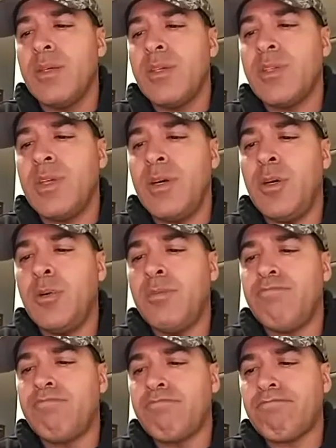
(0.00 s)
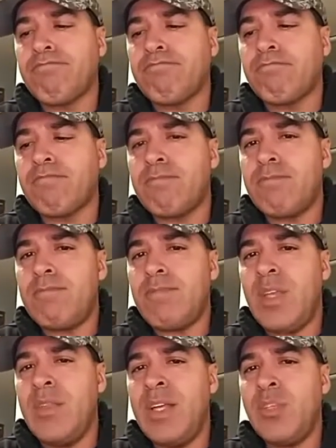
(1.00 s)
So
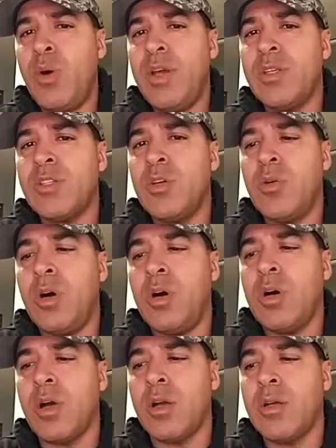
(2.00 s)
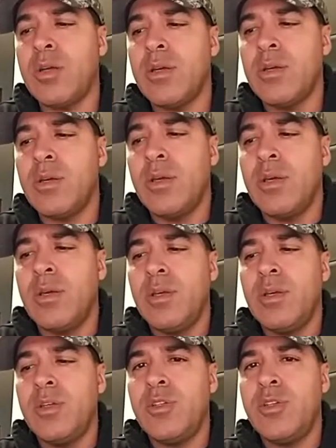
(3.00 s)
that's why it's so hard
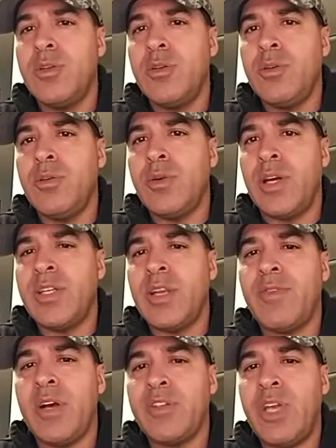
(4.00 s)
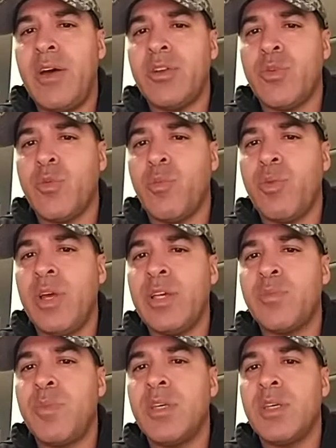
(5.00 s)
to identify, challenge, and
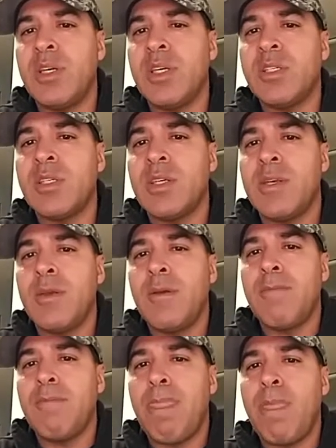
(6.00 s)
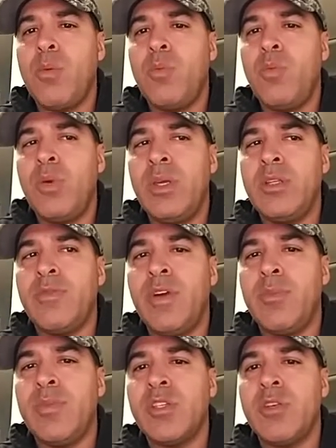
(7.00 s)
replace, because we
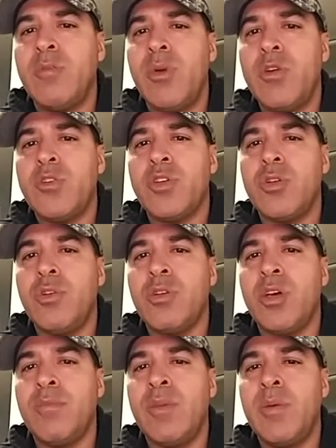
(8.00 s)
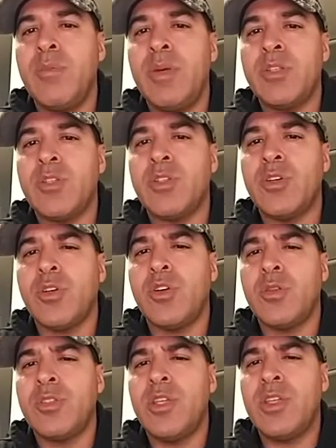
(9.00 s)
develop these emotional commitments
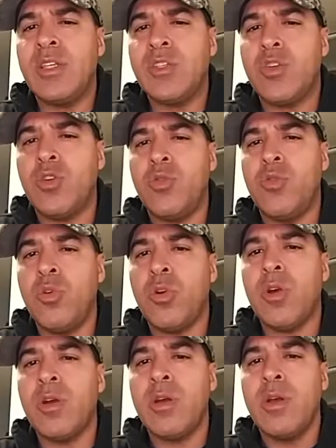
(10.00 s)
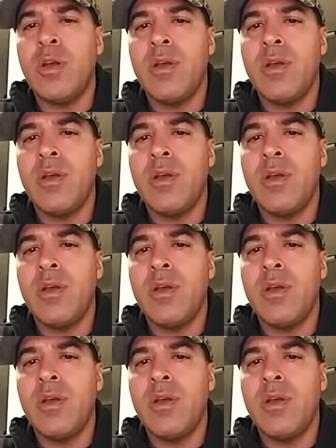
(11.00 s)
to these core